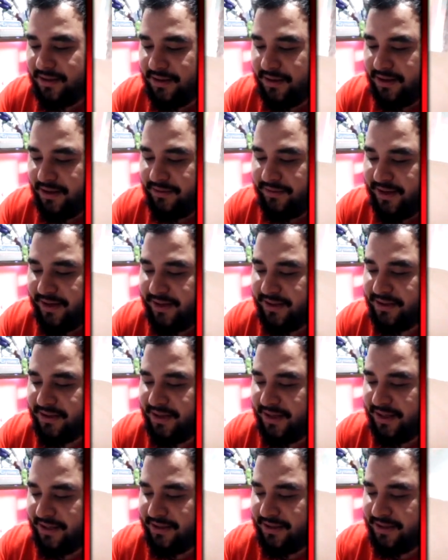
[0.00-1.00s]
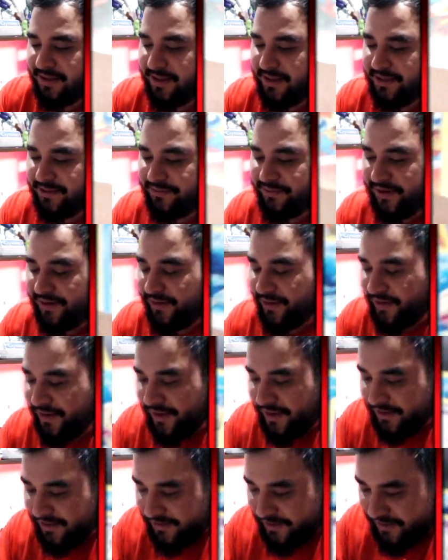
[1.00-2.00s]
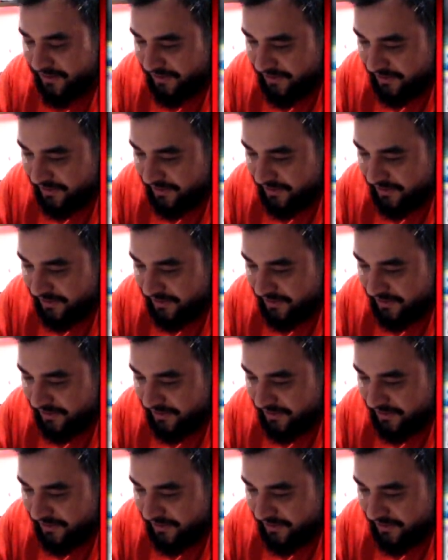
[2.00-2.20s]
Oh, that is nice. That is very nice.